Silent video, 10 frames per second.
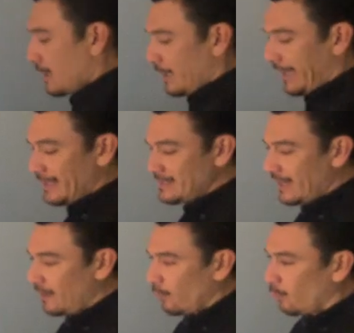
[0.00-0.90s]
And
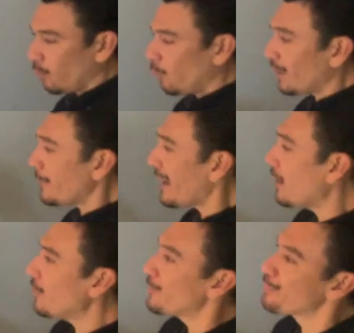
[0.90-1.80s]
what
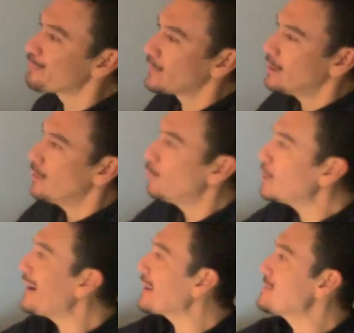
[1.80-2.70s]
about
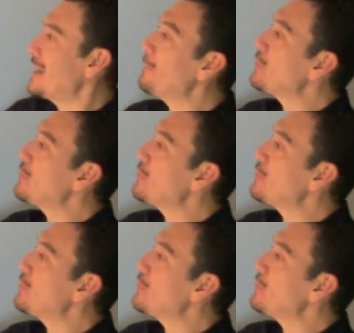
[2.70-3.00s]
example